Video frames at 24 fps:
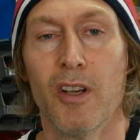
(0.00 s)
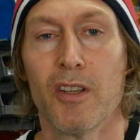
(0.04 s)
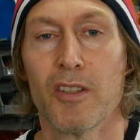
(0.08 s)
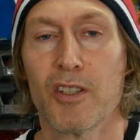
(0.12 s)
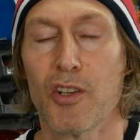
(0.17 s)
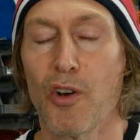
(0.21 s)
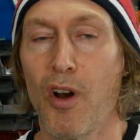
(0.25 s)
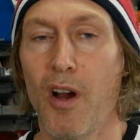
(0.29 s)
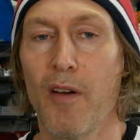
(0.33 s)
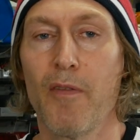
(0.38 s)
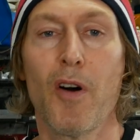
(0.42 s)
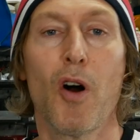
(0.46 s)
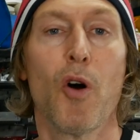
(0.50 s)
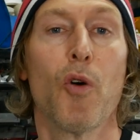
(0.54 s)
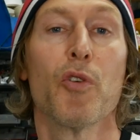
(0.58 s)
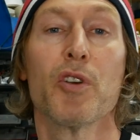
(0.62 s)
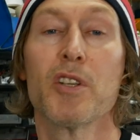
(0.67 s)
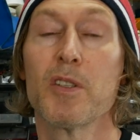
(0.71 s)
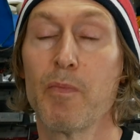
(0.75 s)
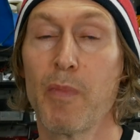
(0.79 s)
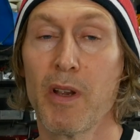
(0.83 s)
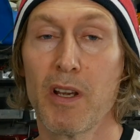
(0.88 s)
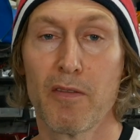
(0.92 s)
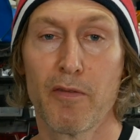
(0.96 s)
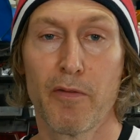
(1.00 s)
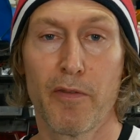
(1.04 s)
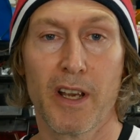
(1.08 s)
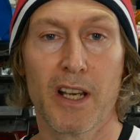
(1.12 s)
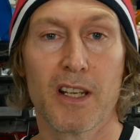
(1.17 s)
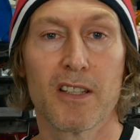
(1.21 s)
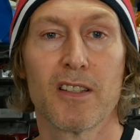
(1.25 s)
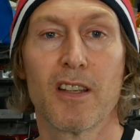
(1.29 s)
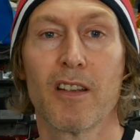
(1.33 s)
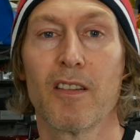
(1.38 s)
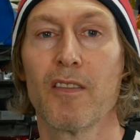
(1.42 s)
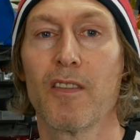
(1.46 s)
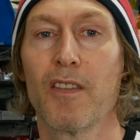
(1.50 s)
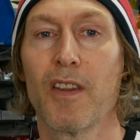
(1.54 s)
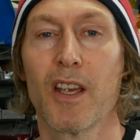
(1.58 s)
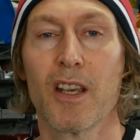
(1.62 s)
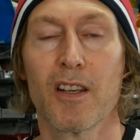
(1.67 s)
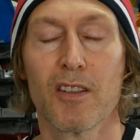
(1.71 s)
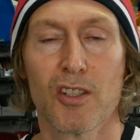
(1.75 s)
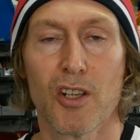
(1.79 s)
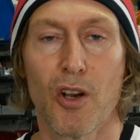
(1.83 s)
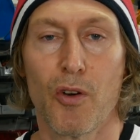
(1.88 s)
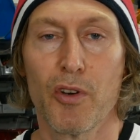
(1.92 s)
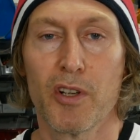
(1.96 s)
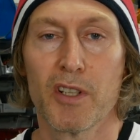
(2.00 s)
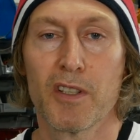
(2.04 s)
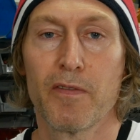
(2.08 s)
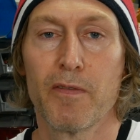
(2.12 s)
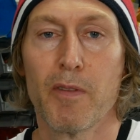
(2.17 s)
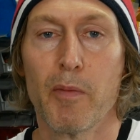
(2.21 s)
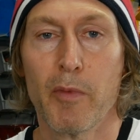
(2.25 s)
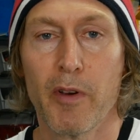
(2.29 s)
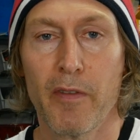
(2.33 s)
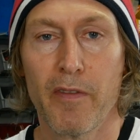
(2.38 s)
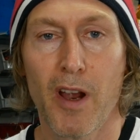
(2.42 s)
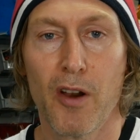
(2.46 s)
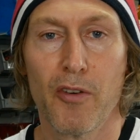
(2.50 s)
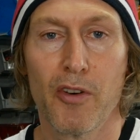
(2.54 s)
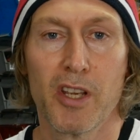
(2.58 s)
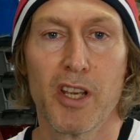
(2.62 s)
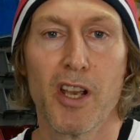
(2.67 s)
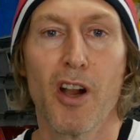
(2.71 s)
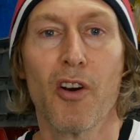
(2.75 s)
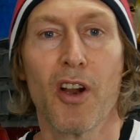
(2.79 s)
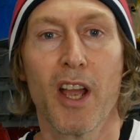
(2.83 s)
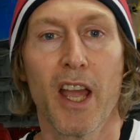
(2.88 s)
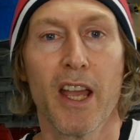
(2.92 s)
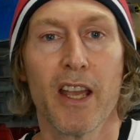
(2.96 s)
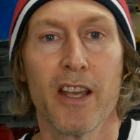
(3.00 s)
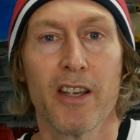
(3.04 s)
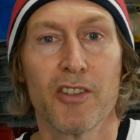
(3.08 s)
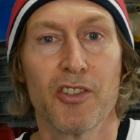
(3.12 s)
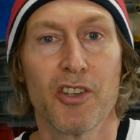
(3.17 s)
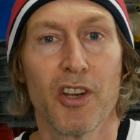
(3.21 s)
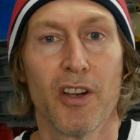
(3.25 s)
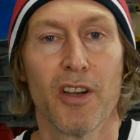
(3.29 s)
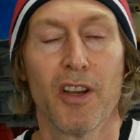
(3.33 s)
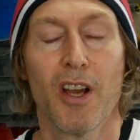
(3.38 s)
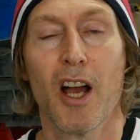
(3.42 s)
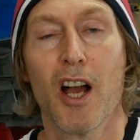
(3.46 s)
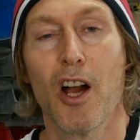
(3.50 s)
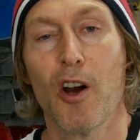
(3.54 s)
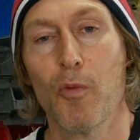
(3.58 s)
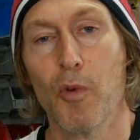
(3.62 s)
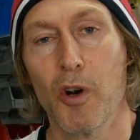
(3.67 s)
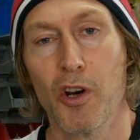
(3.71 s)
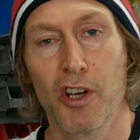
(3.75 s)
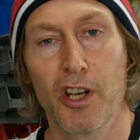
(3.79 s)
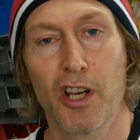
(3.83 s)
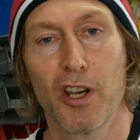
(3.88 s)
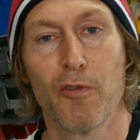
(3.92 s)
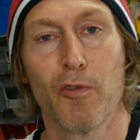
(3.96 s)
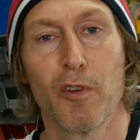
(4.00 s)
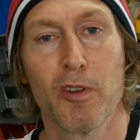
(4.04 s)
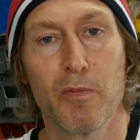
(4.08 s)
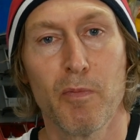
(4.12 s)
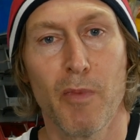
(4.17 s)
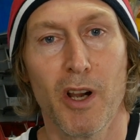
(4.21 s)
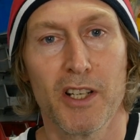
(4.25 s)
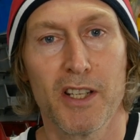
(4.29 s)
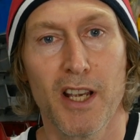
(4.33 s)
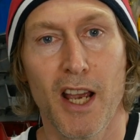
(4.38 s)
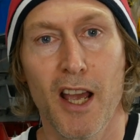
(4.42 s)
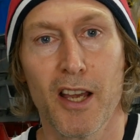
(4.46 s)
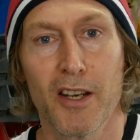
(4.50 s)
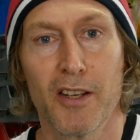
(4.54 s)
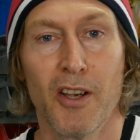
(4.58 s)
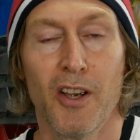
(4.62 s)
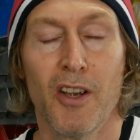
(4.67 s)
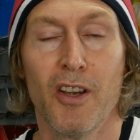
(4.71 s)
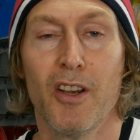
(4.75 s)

So I've always been fixing things, always from a very young age, working with my dad.